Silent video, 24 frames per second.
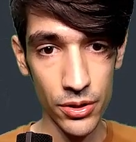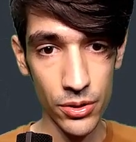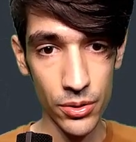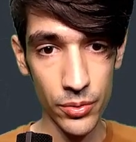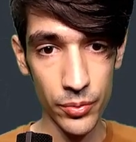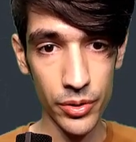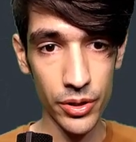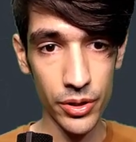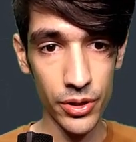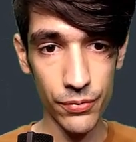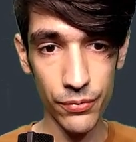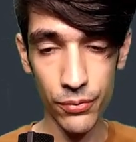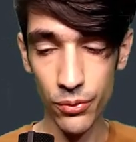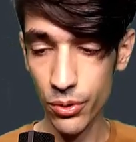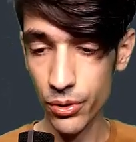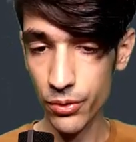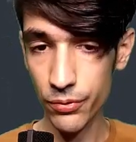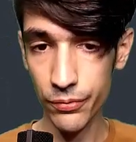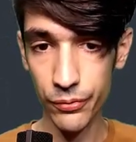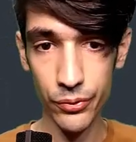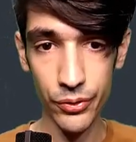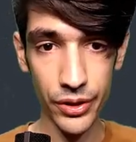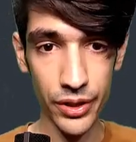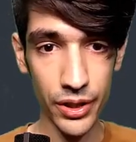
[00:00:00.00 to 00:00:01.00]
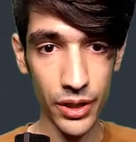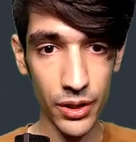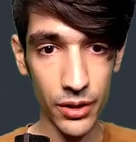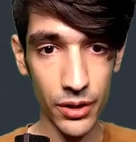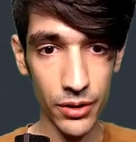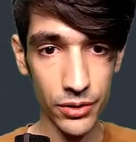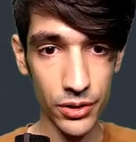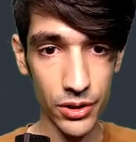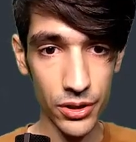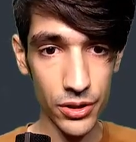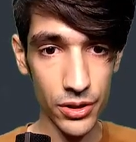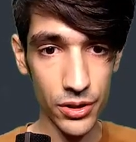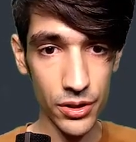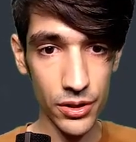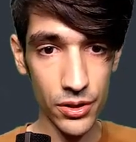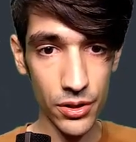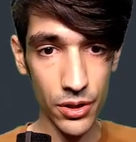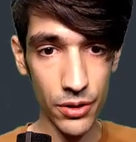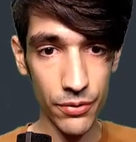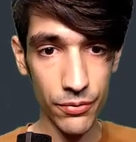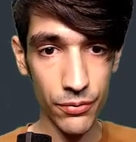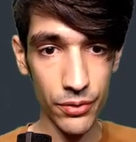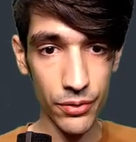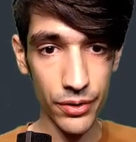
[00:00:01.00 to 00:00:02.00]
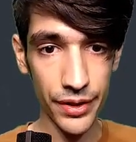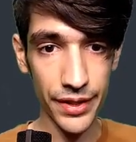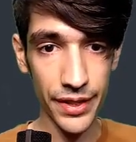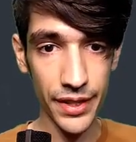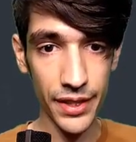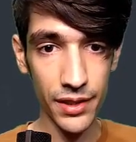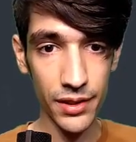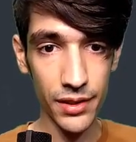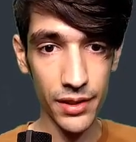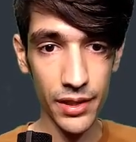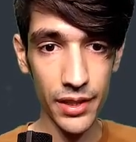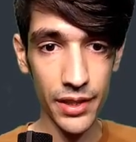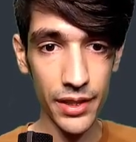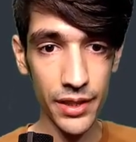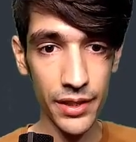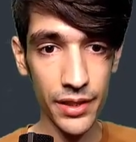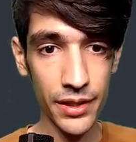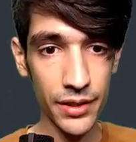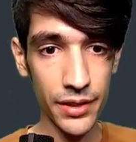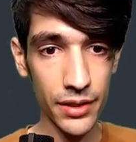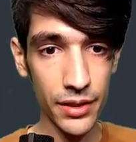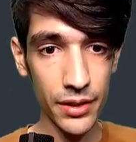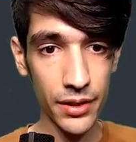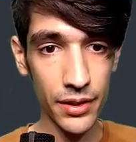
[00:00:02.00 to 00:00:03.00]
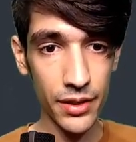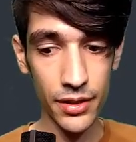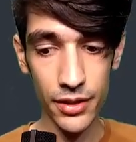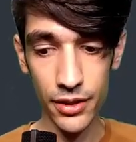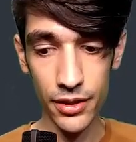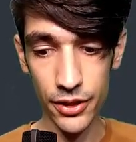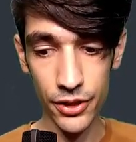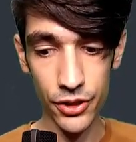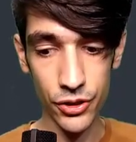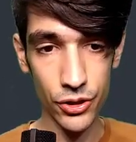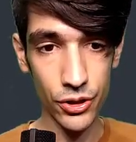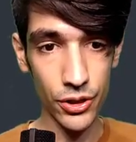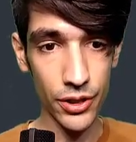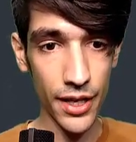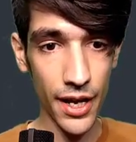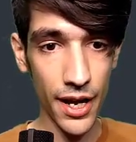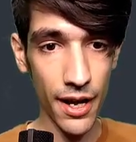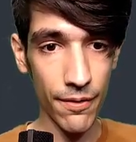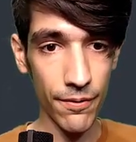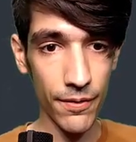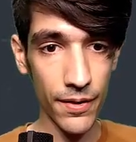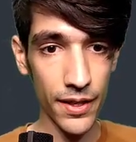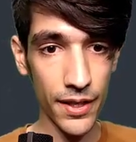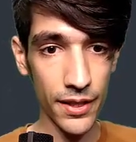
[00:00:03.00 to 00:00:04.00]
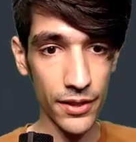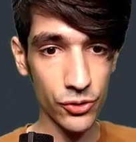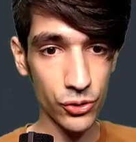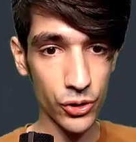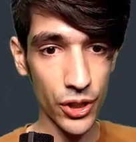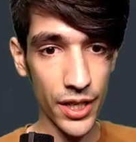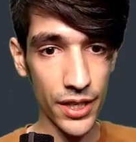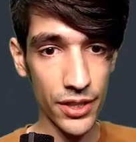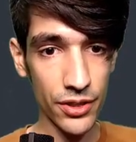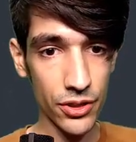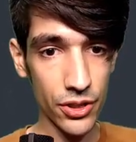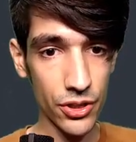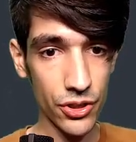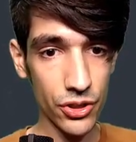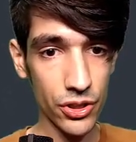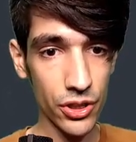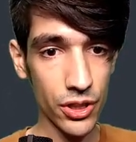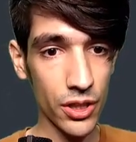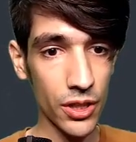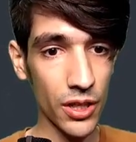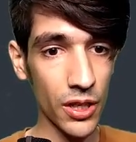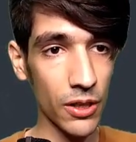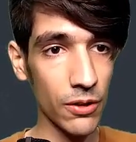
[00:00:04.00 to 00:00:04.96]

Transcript: this is our forget link. It should have a transition of